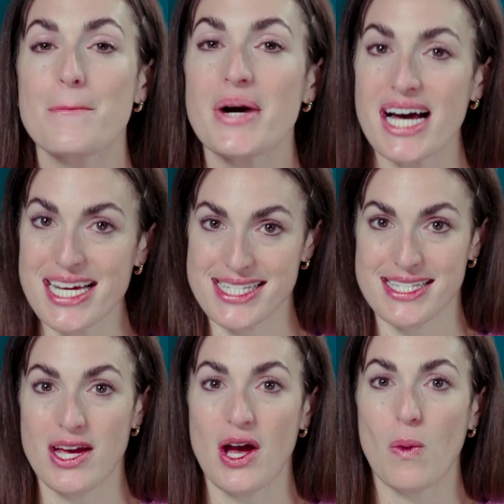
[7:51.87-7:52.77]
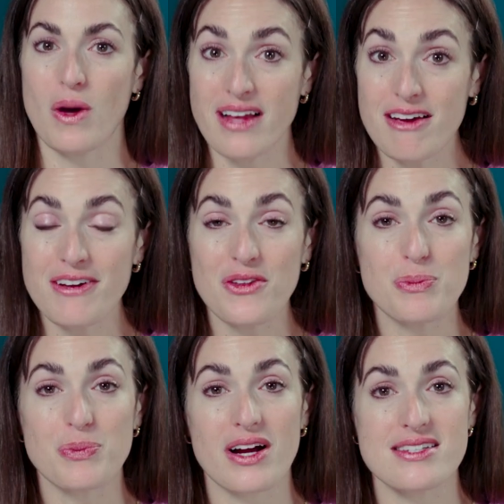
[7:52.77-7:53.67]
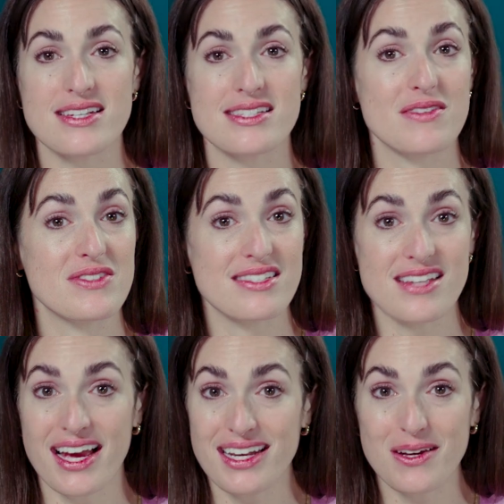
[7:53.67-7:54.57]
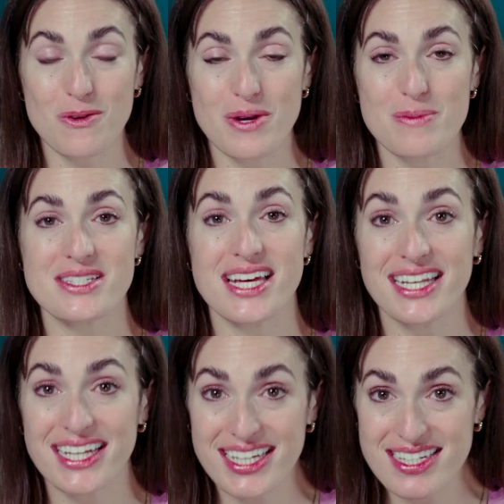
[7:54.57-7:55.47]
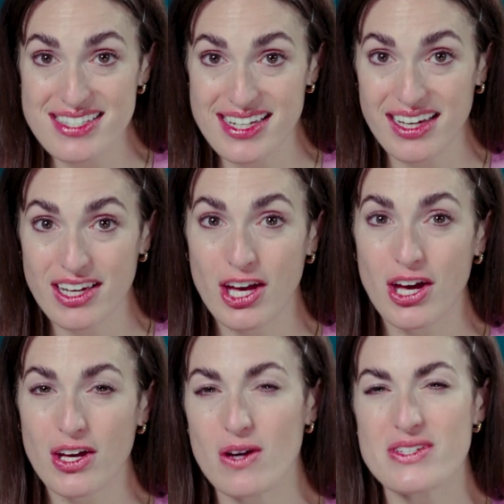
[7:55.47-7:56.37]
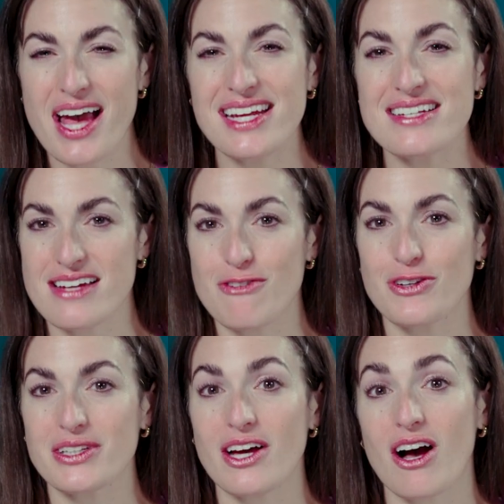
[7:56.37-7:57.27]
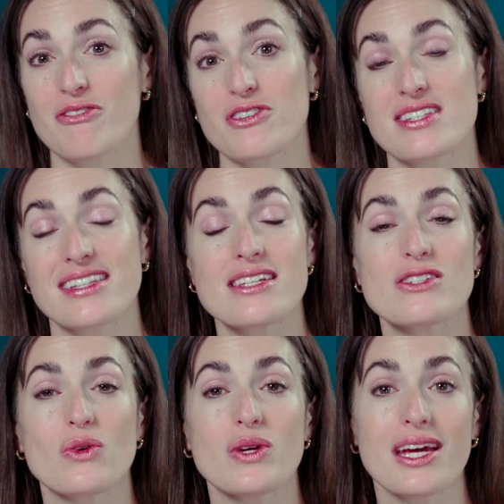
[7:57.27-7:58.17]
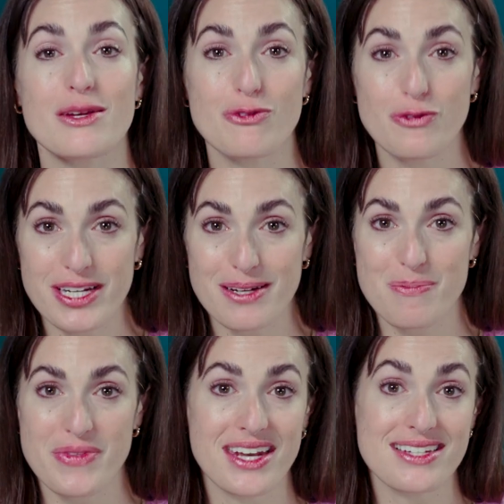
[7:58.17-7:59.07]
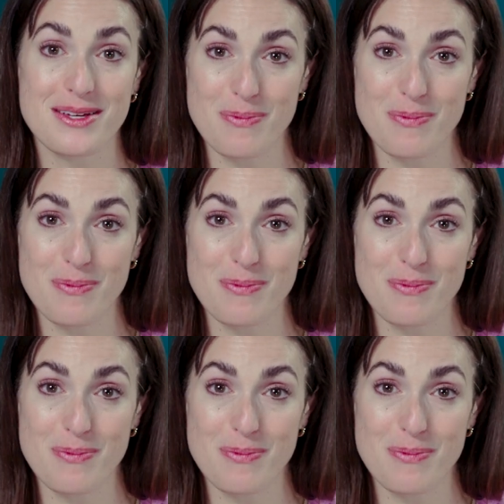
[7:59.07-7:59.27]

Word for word: But while I found the process of designing a website easy, GoDaddy definitely offers less creative freedom than its